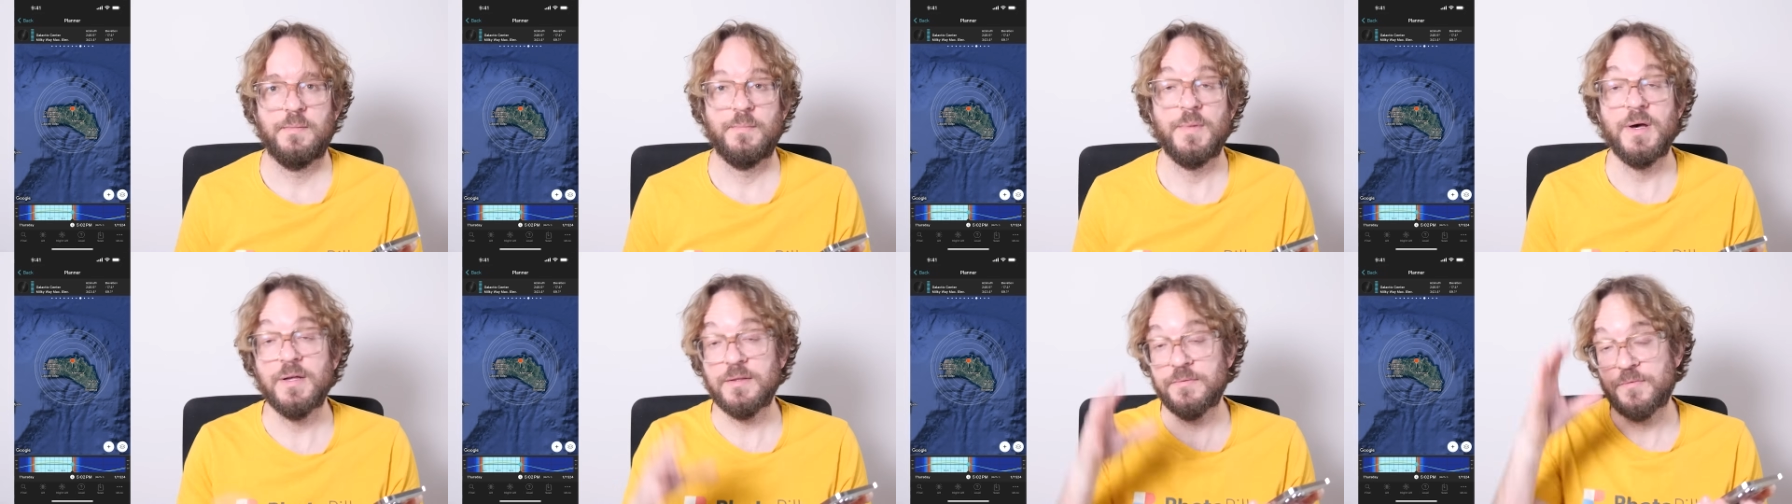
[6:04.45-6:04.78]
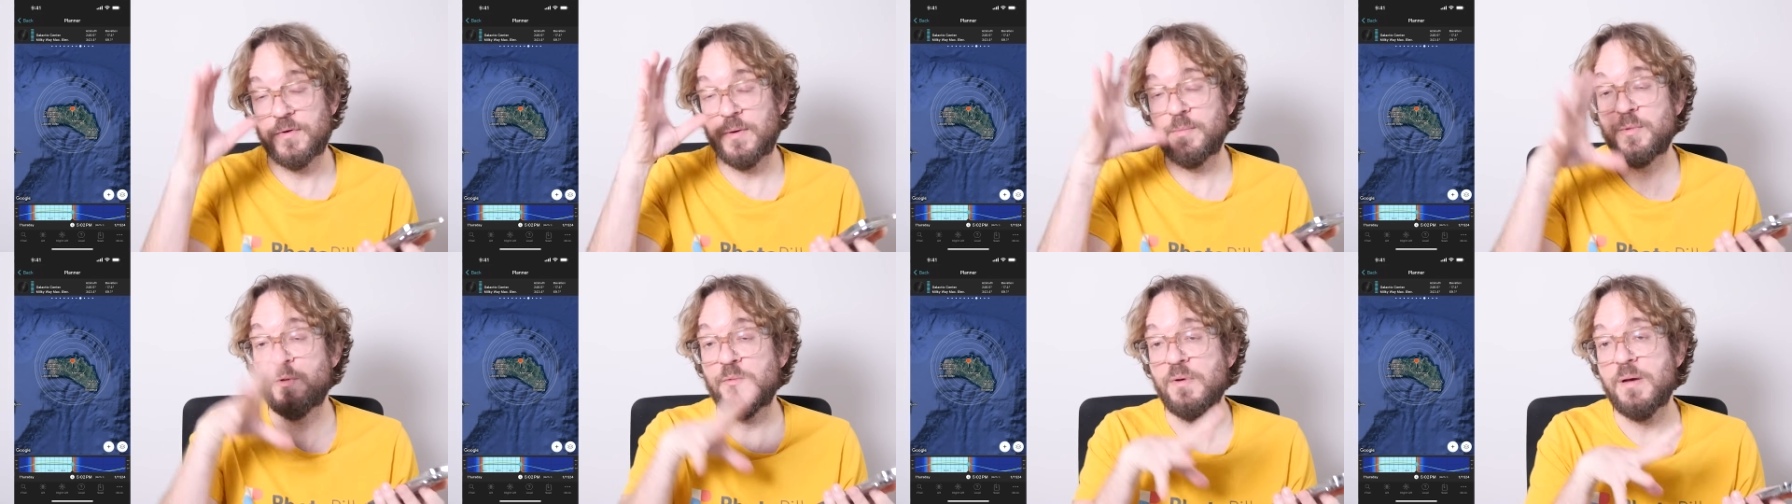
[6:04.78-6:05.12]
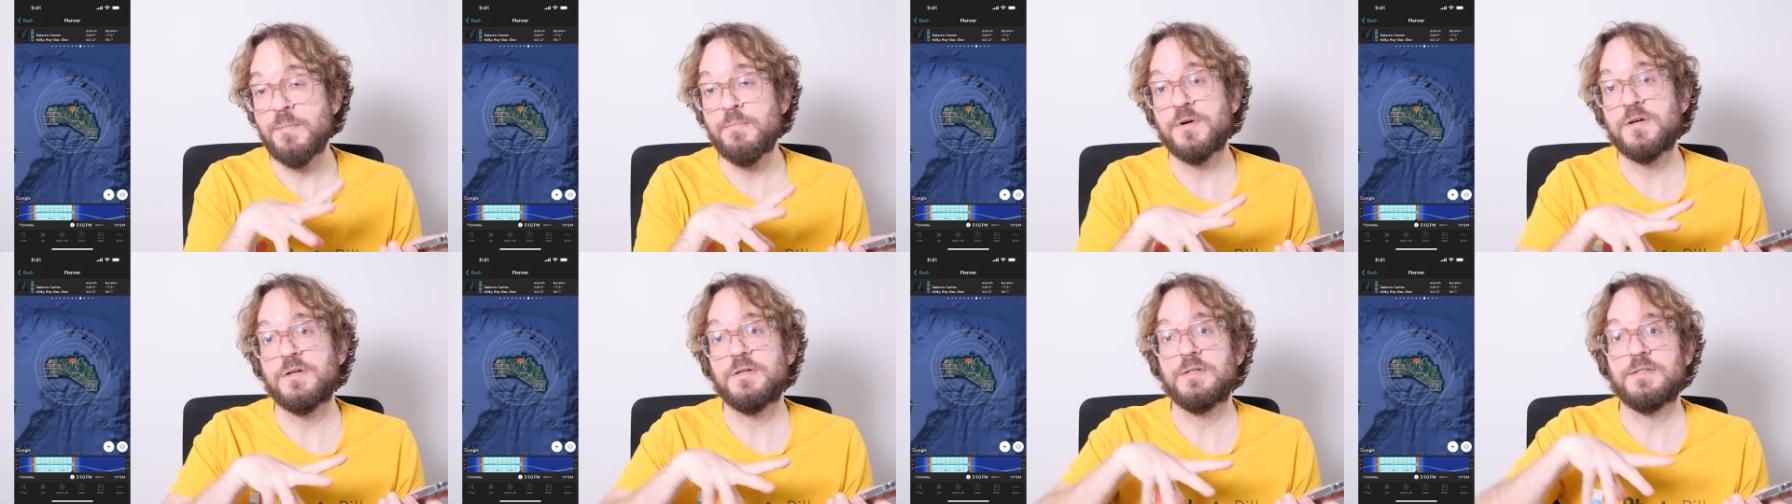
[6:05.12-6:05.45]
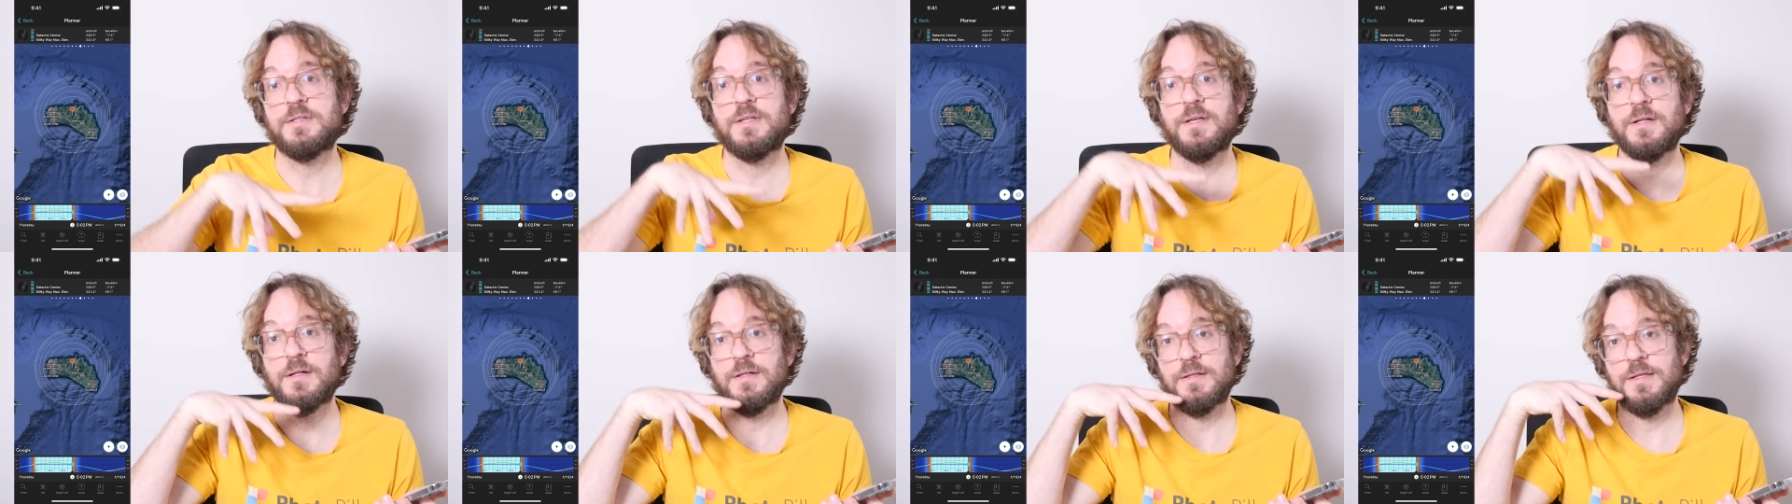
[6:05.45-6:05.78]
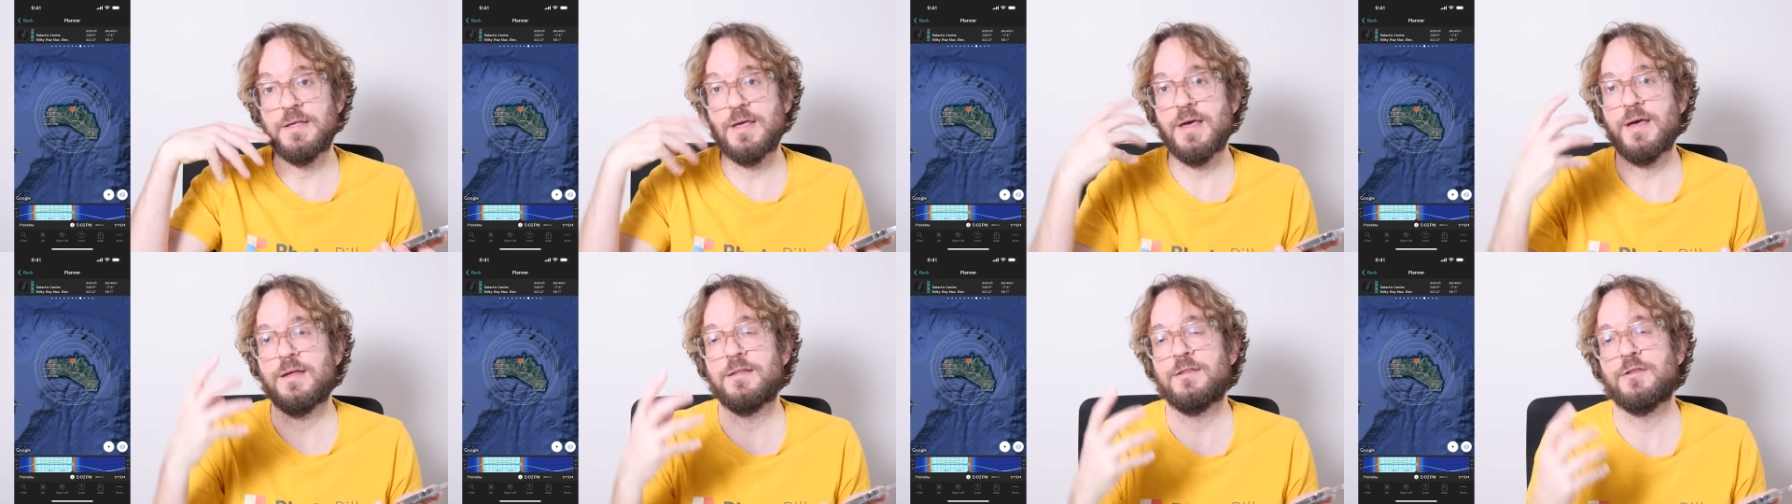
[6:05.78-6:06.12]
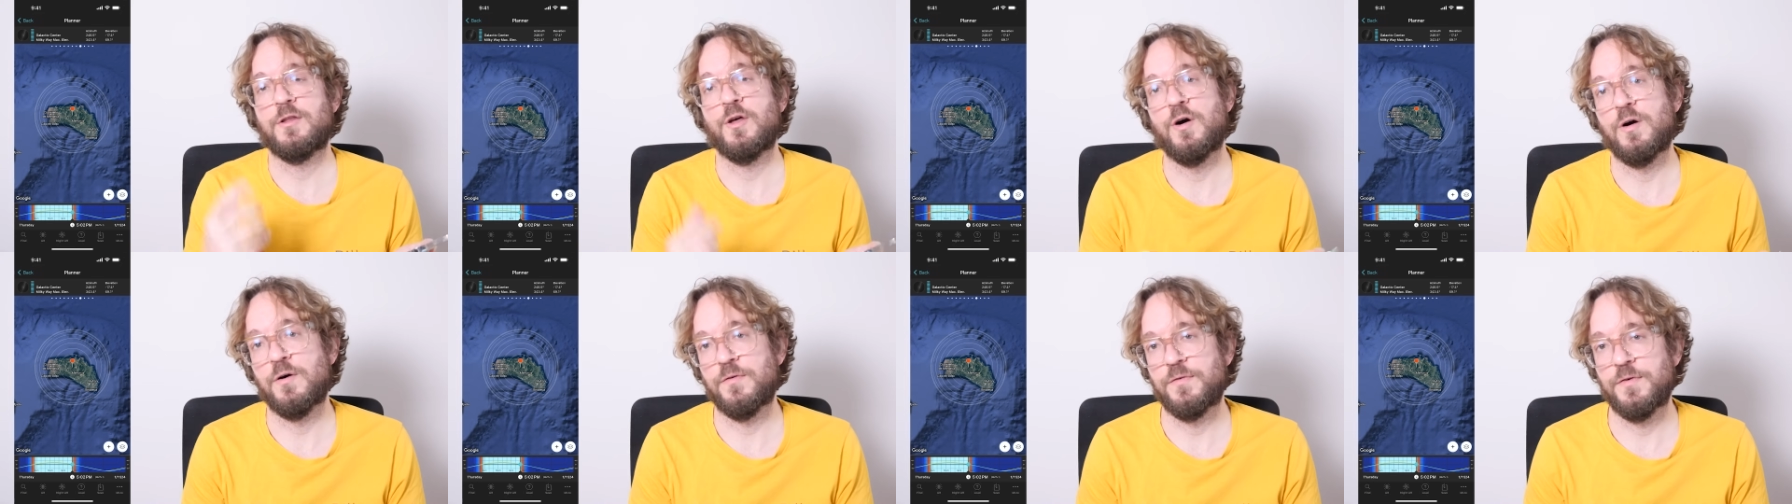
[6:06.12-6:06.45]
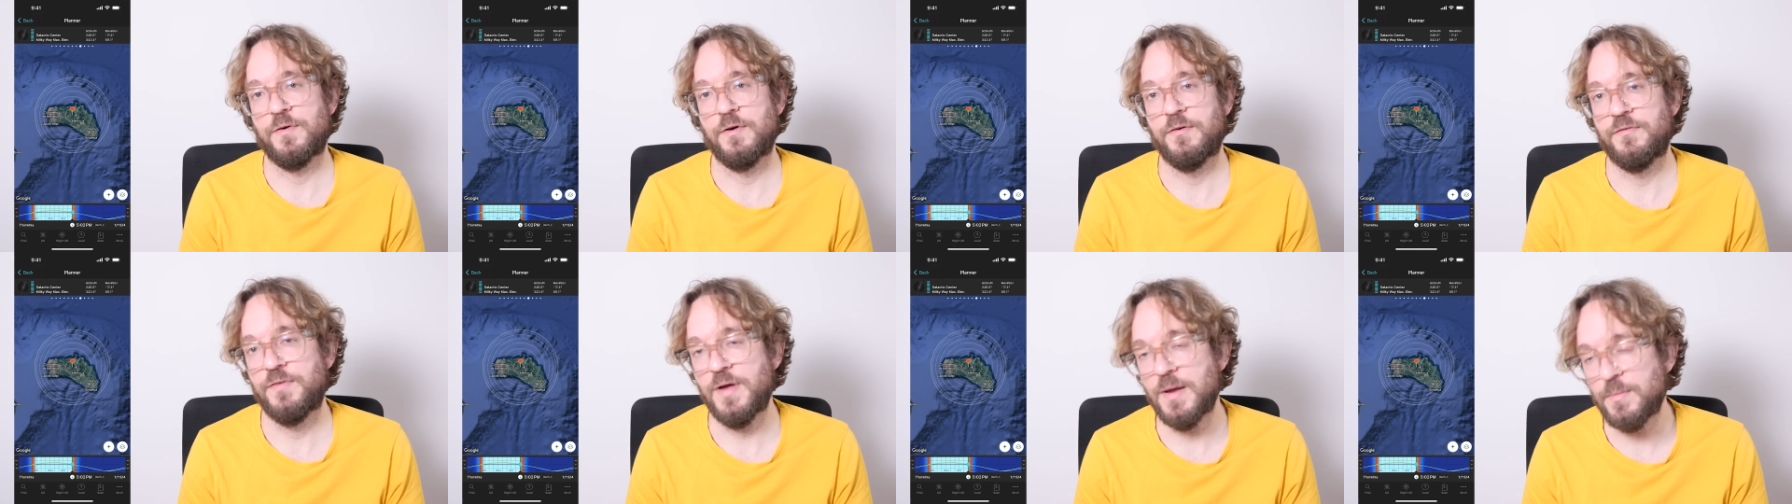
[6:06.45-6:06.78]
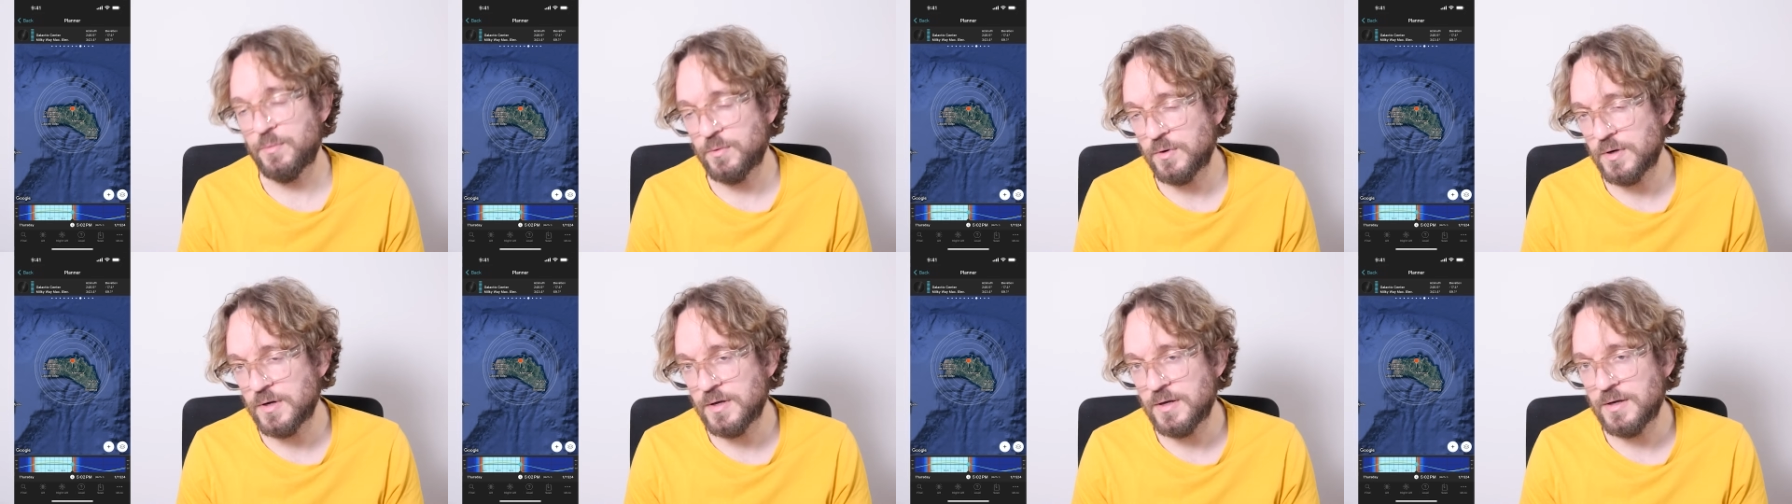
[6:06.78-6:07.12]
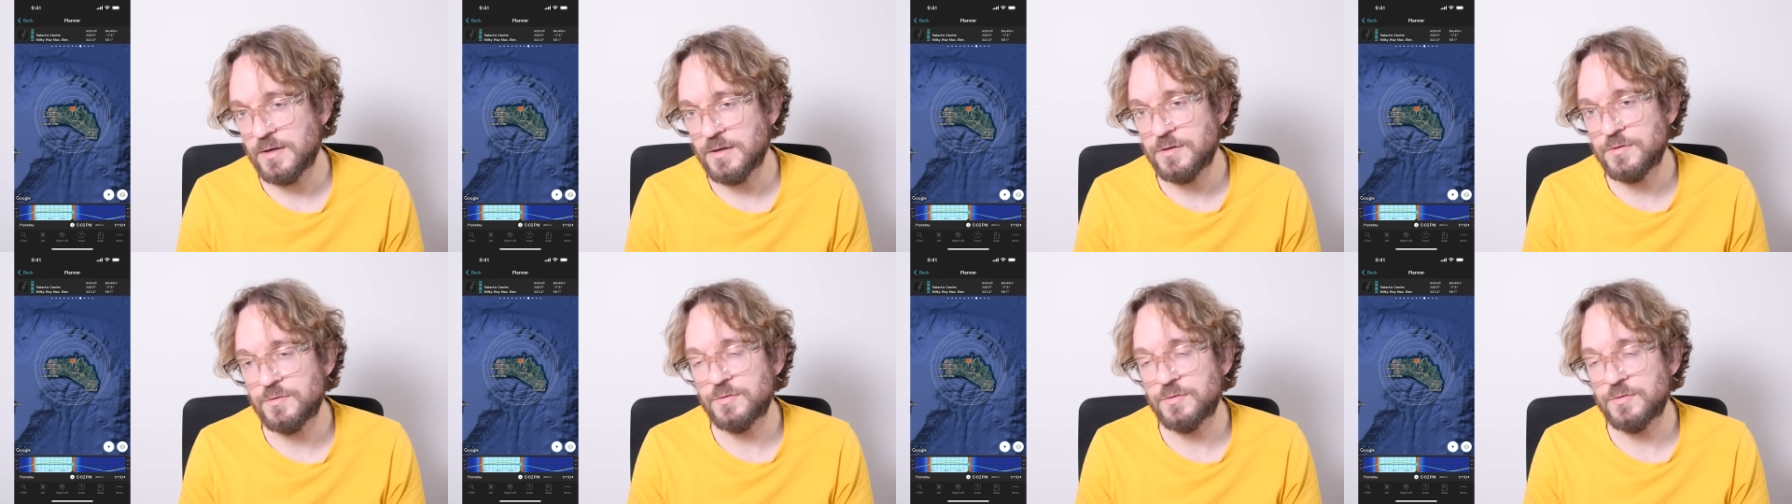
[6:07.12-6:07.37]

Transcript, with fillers: But from November till the end of February,